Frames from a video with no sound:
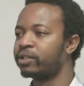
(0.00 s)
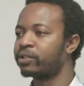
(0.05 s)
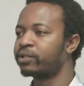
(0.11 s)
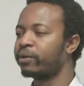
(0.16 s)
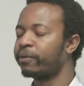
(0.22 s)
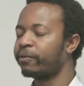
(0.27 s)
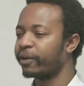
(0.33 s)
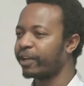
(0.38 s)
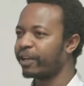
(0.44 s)

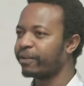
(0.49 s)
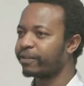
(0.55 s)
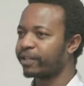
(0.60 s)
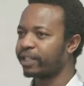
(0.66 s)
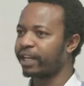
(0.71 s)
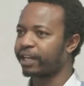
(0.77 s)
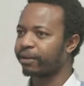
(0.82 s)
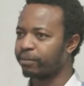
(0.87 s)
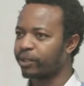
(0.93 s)
So for every
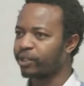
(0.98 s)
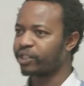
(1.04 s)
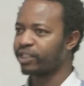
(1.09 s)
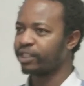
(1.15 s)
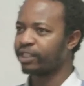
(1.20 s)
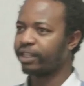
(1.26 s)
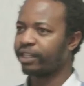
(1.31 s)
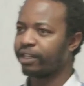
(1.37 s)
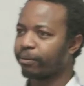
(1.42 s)
like
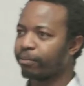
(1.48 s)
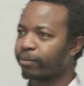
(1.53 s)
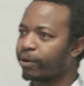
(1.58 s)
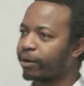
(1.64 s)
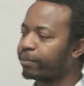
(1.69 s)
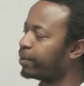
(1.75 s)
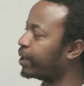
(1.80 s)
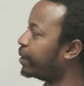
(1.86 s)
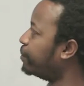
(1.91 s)
machine learning
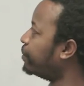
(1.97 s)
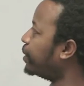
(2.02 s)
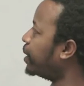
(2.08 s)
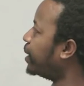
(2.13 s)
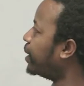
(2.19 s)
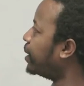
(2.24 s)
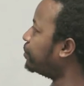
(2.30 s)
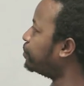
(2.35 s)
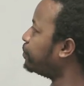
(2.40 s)
problem,
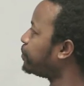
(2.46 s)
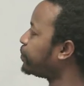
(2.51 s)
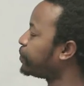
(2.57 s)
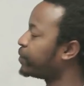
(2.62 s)
um,